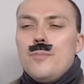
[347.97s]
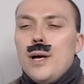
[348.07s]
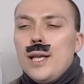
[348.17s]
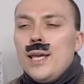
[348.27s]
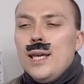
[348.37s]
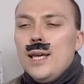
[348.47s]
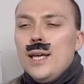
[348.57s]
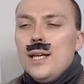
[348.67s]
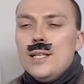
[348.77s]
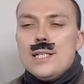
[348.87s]
buddy.
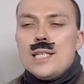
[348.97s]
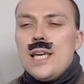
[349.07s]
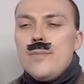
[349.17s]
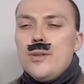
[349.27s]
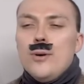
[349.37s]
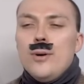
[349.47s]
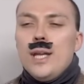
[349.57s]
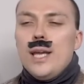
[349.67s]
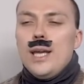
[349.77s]
Just keep doing